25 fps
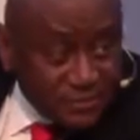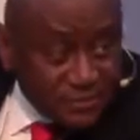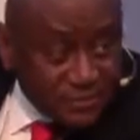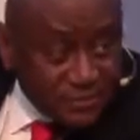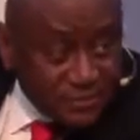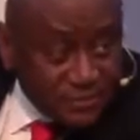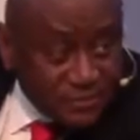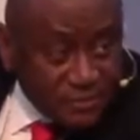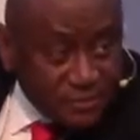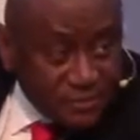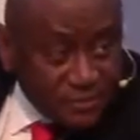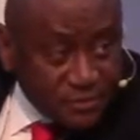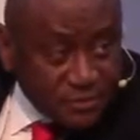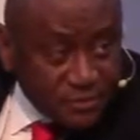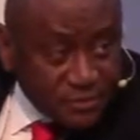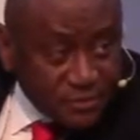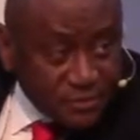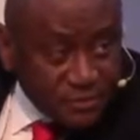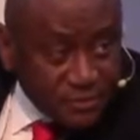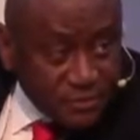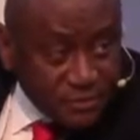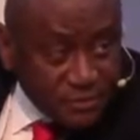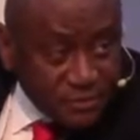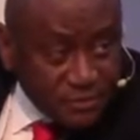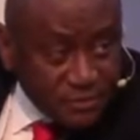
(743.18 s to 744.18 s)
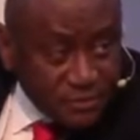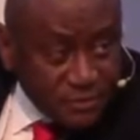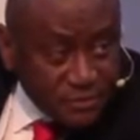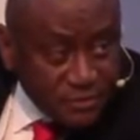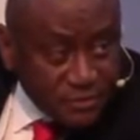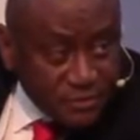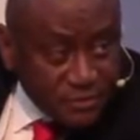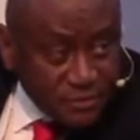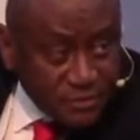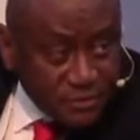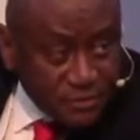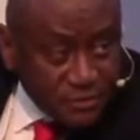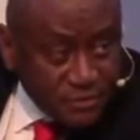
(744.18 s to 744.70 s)

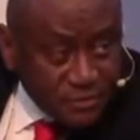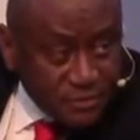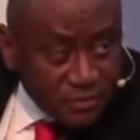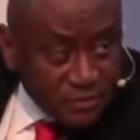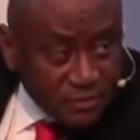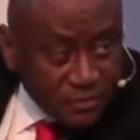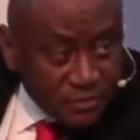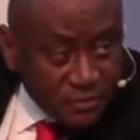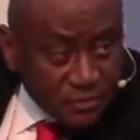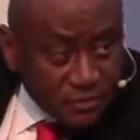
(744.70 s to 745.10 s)
Nobody speaks.